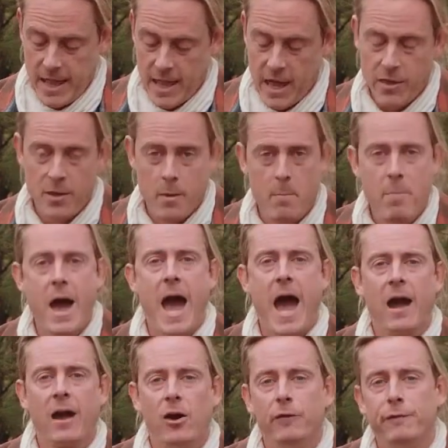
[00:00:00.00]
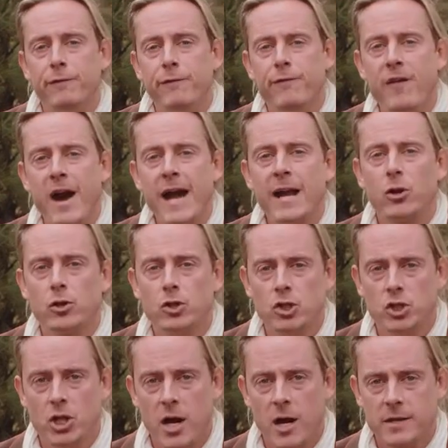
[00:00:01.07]
The bag of fire
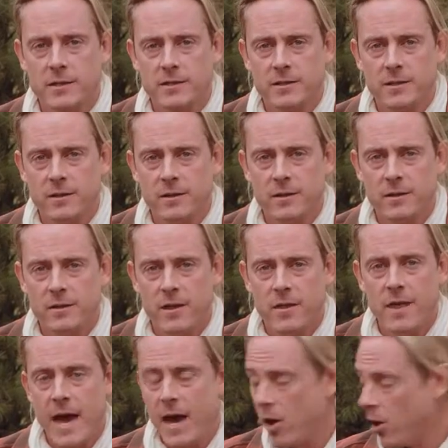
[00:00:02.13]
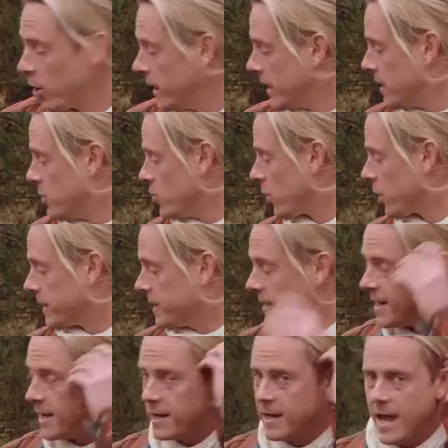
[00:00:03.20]
chucks that are in your kit.